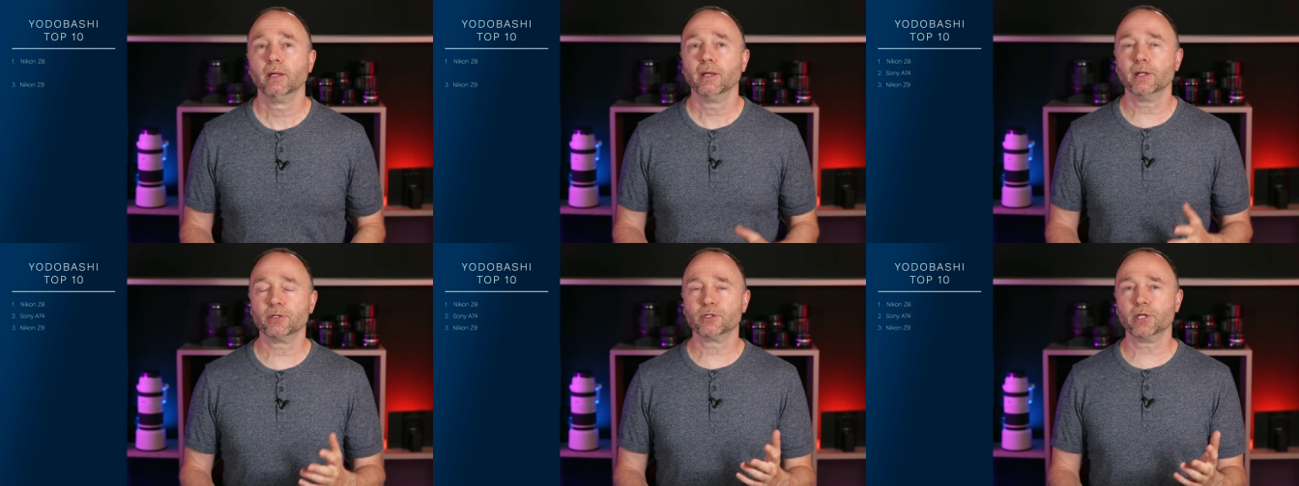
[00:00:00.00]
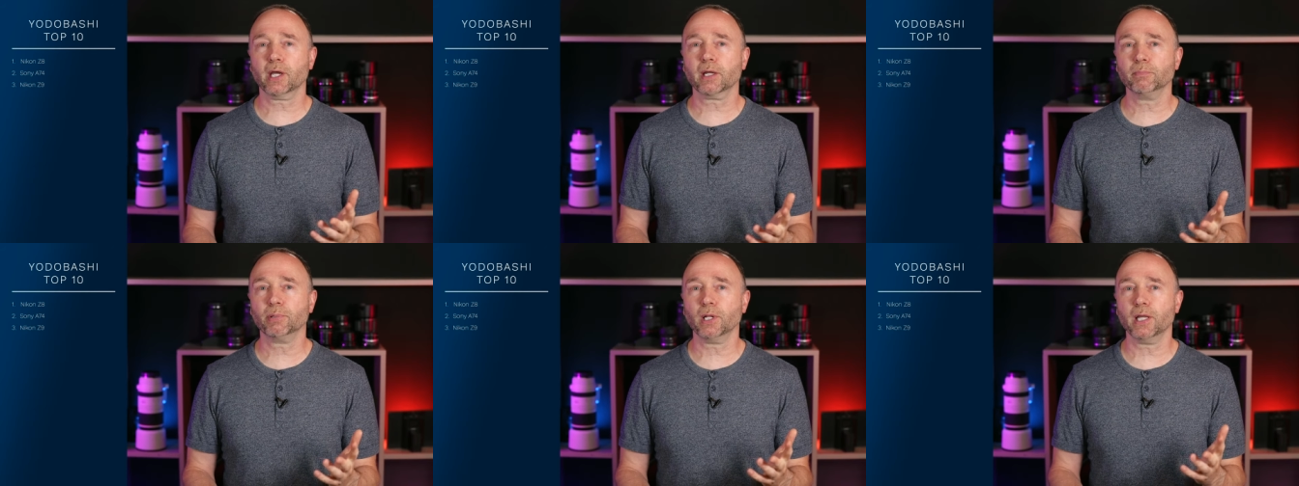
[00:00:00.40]
In
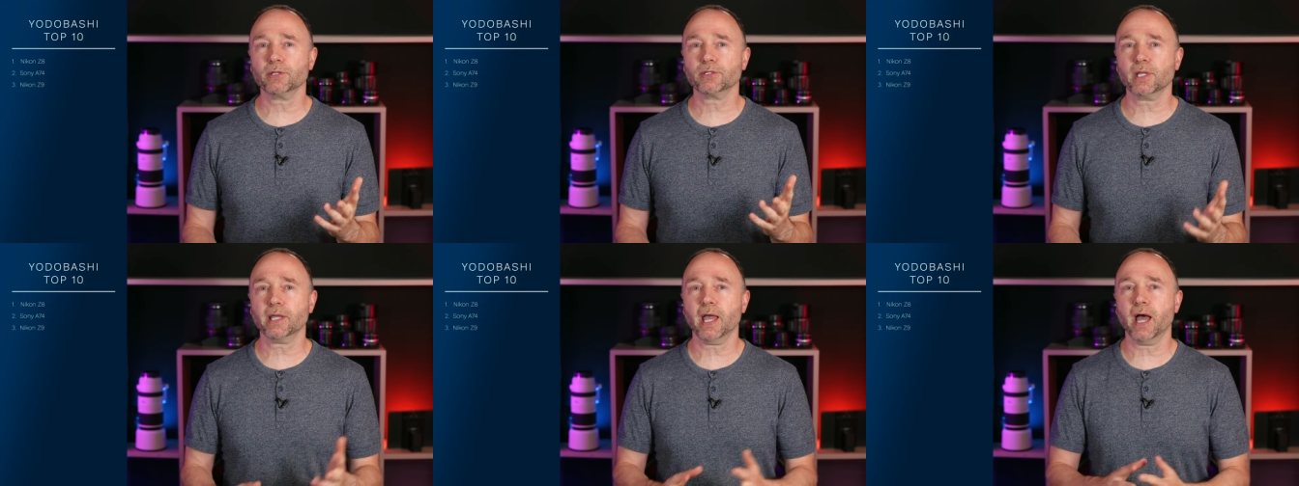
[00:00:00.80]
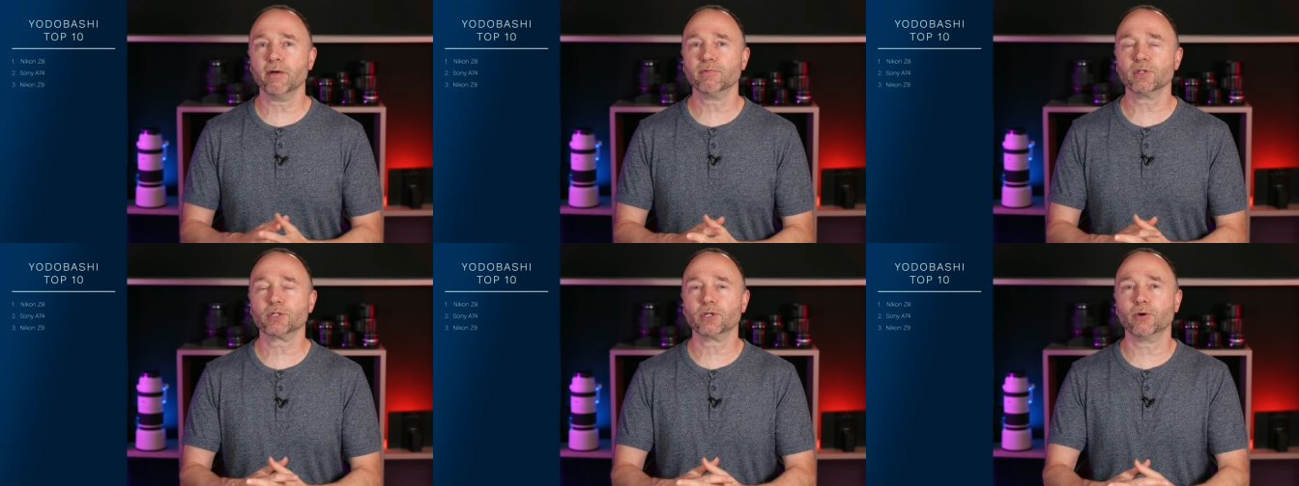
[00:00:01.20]
second place, they have
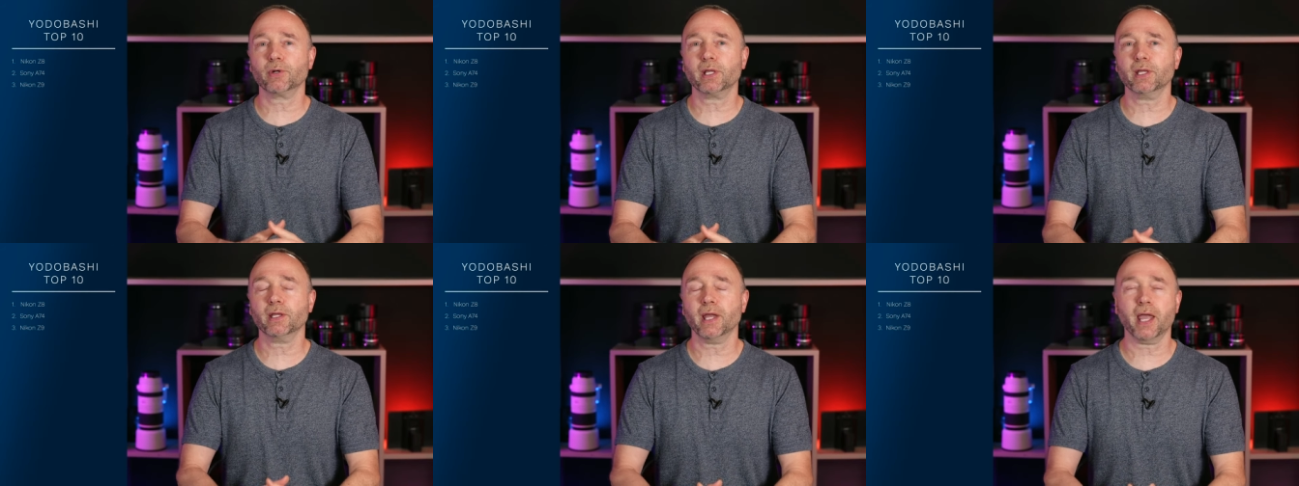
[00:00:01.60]
the Sony